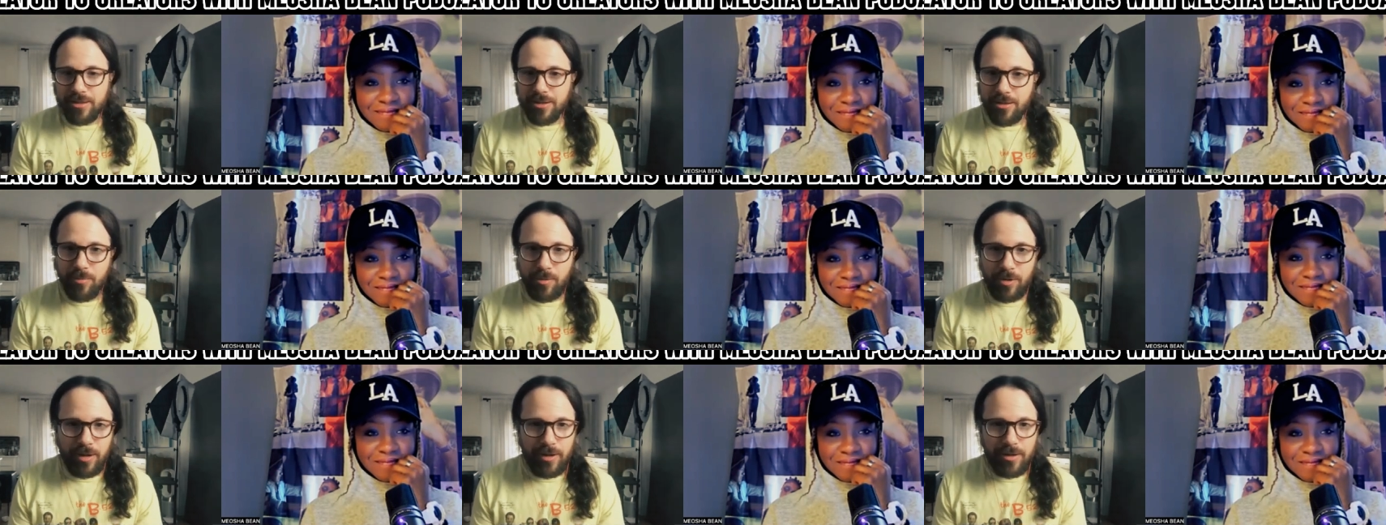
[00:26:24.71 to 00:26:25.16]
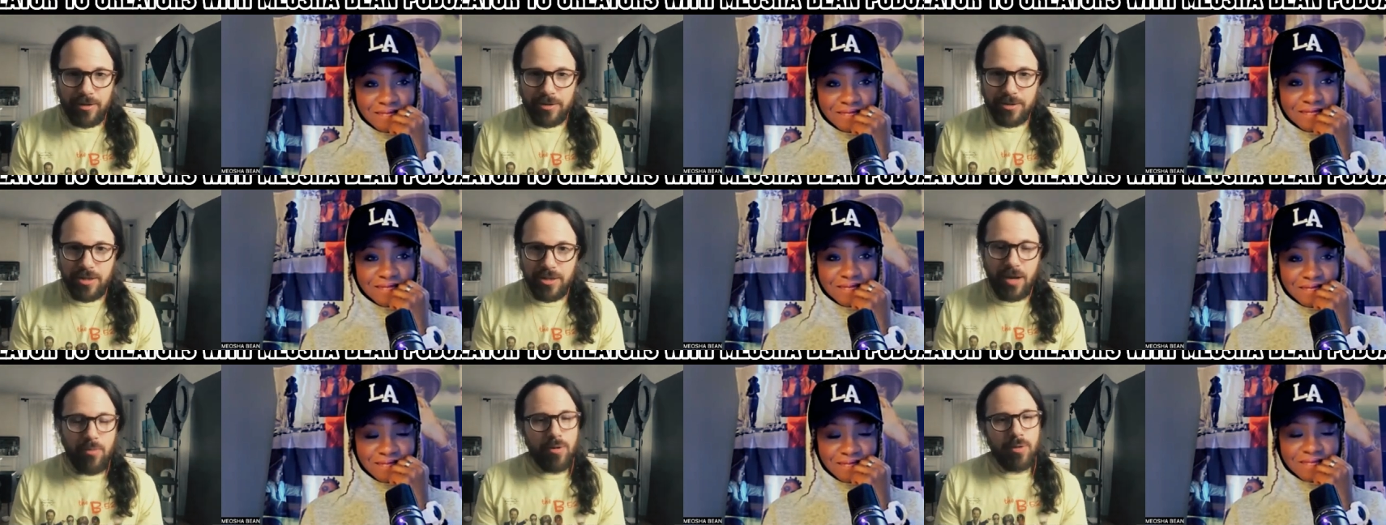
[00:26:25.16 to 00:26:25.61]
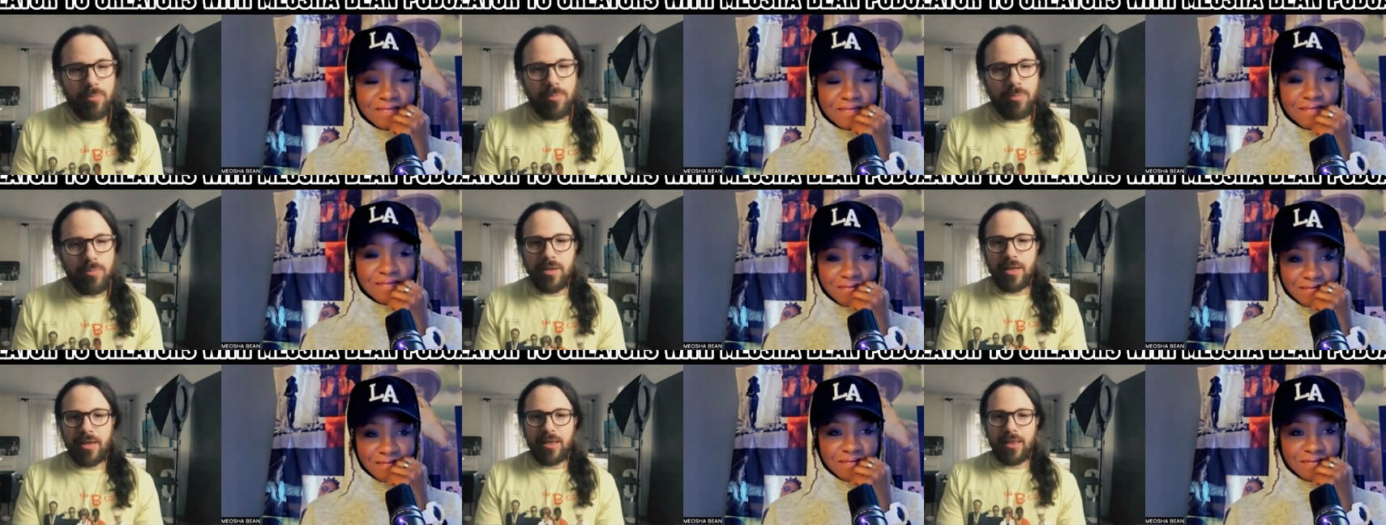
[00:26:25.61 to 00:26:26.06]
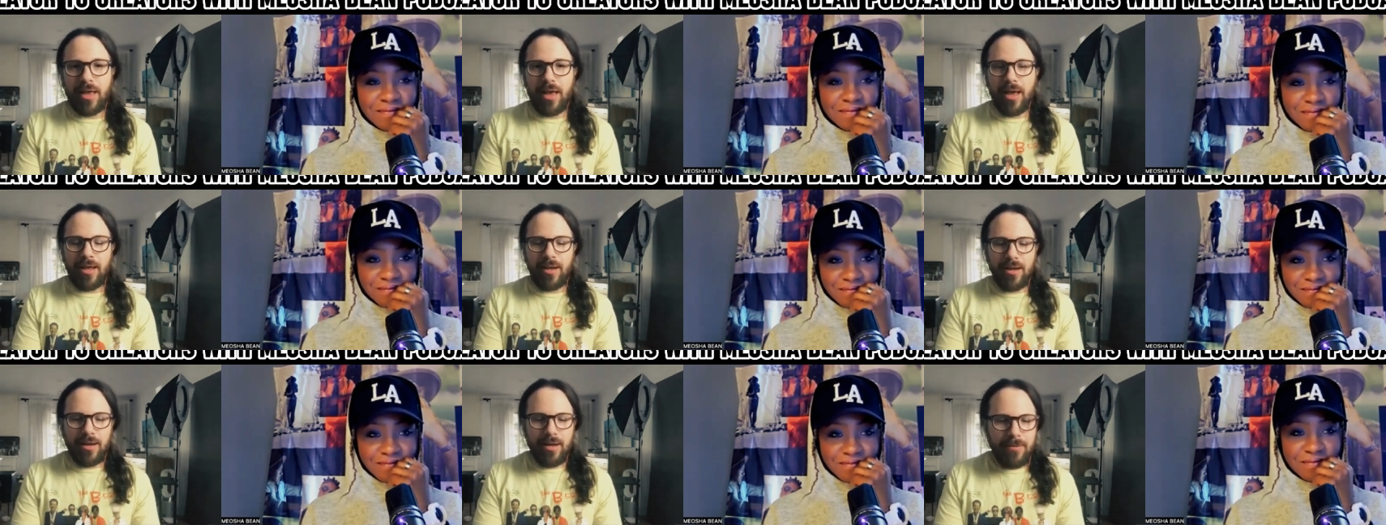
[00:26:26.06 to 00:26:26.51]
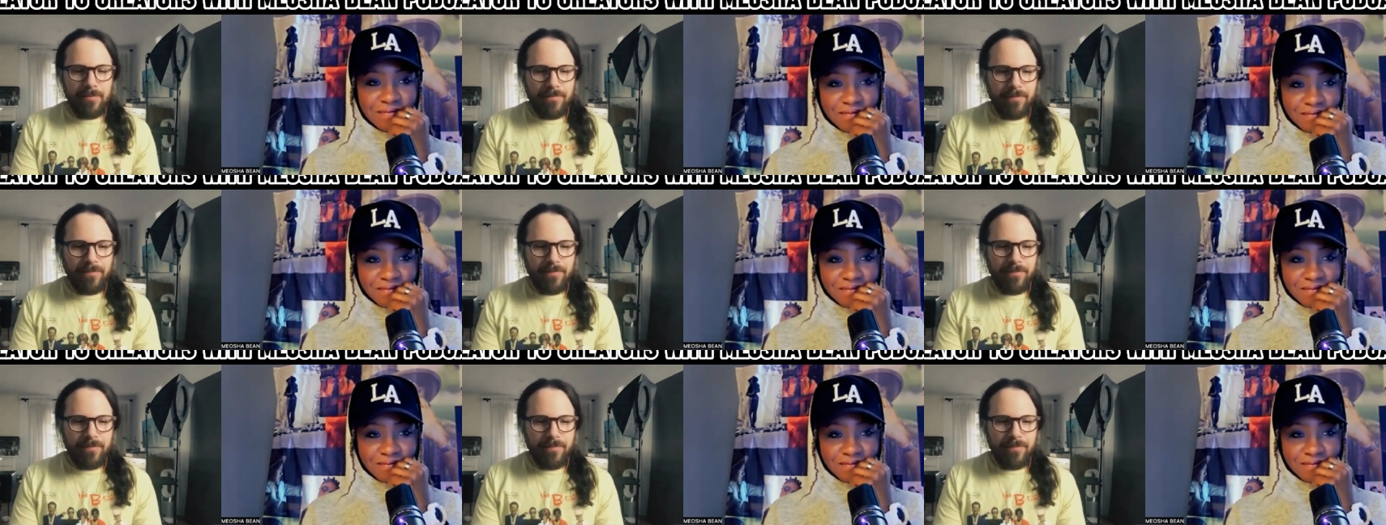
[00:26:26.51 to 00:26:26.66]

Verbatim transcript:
Speaker 1: someone else. I want to be like that.